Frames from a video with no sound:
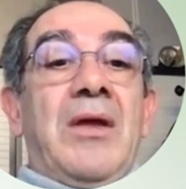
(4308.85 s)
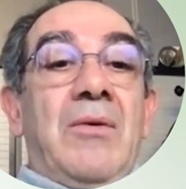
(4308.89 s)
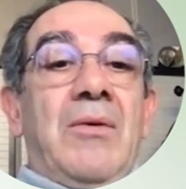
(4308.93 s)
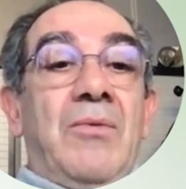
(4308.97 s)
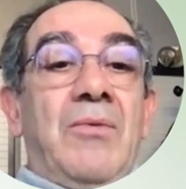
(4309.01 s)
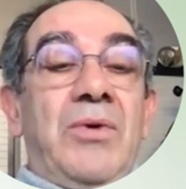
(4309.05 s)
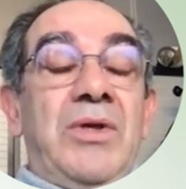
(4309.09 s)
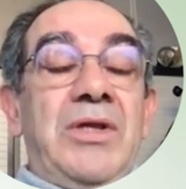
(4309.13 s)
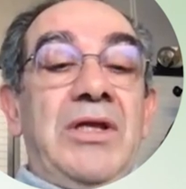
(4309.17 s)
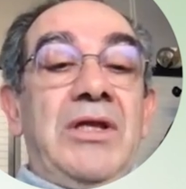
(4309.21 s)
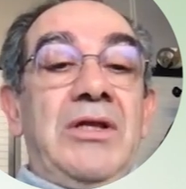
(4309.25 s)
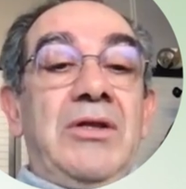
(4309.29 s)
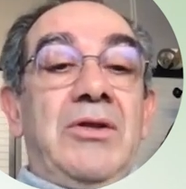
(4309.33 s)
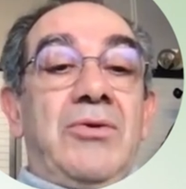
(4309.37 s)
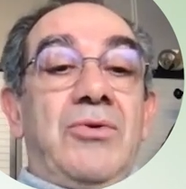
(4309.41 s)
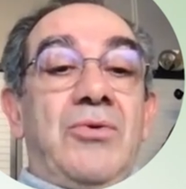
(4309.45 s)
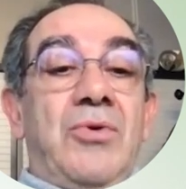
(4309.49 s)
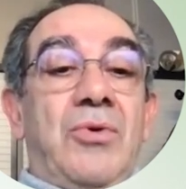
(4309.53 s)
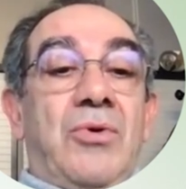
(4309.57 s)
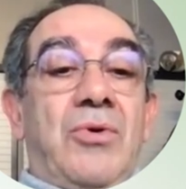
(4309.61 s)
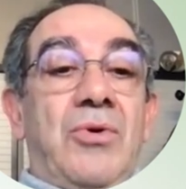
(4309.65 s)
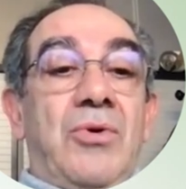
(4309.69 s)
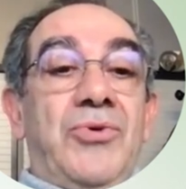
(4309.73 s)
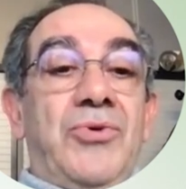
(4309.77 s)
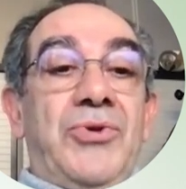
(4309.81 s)
we need
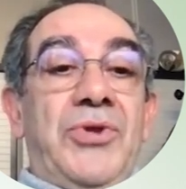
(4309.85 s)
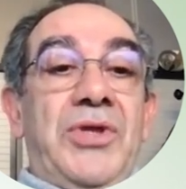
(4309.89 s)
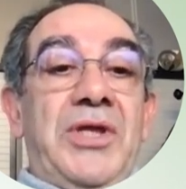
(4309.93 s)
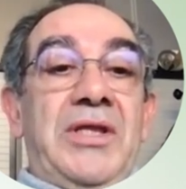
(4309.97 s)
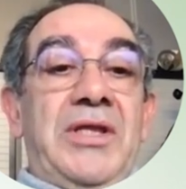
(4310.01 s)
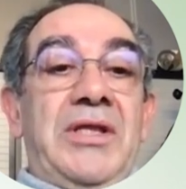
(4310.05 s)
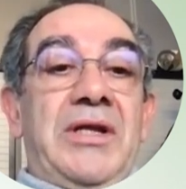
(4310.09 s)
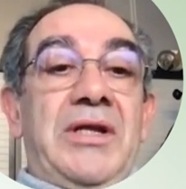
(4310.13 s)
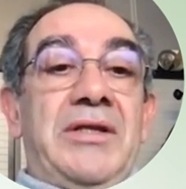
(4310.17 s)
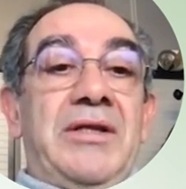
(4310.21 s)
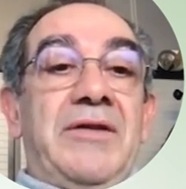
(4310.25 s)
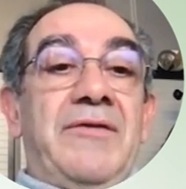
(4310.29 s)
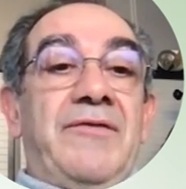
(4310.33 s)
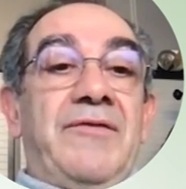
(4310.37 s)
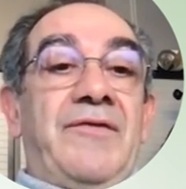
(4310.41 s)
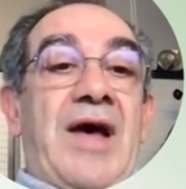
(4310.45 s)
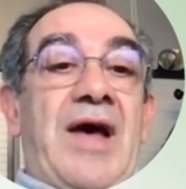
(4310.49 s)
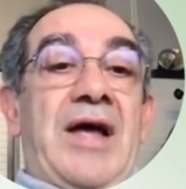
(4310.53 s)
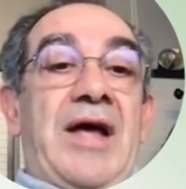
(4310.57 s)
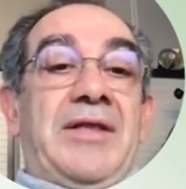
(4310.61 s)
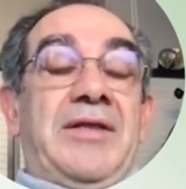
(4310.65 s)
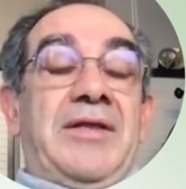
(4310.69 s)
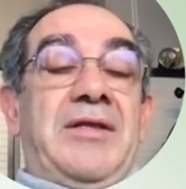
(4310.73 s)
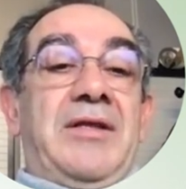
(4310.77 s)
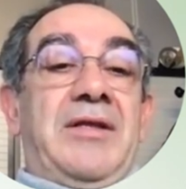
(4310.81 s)
to consider the
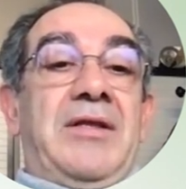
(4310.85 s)
fact